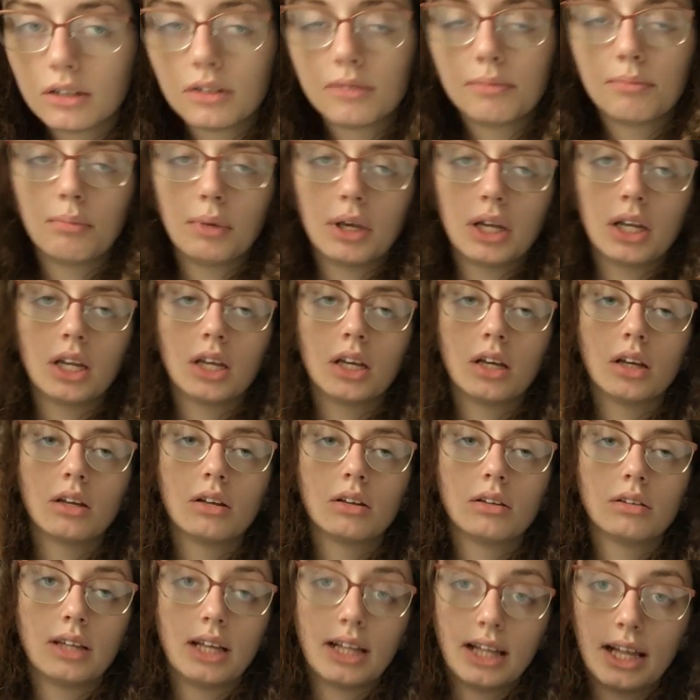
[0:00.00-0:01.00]
meaning
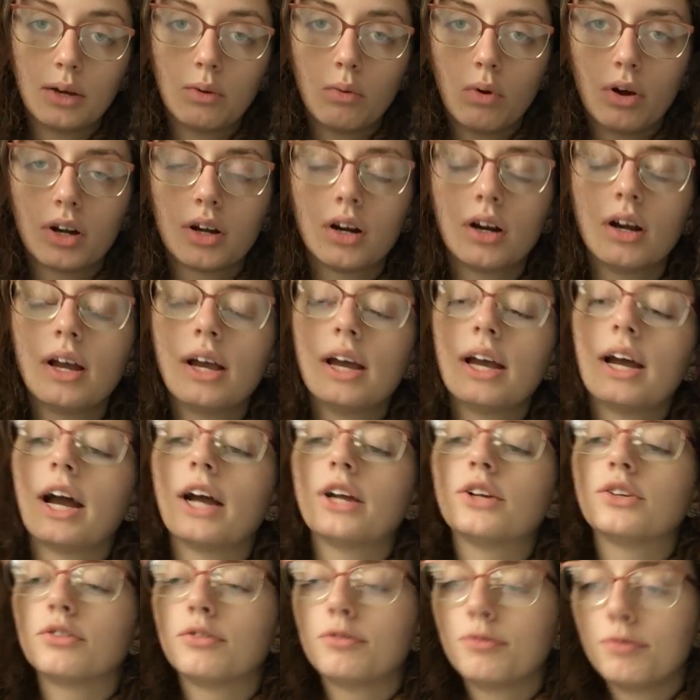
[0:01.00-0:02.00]
they like water,
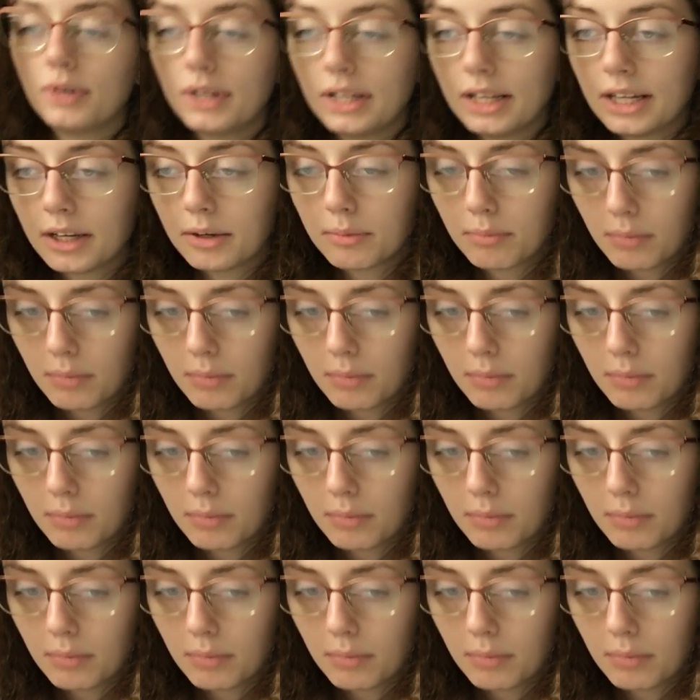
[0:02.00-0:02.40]
hydrophilic